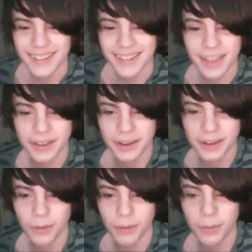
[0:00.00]
I think
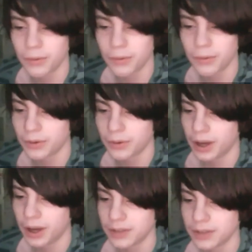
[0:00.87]
they were both
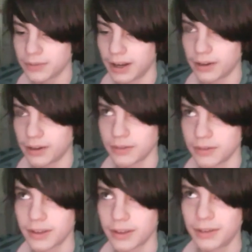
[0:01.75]
really awesome
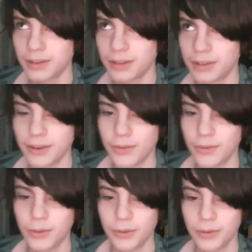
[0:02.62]
characters. Like you said in your
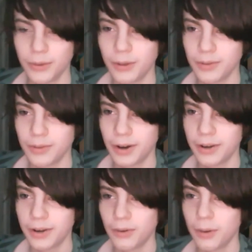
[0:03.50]
review, Groot was
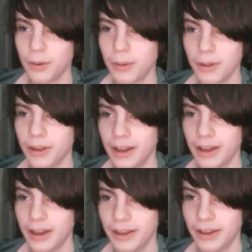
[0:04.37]
very adorable,
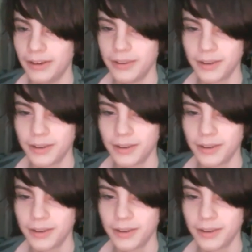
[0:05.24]
and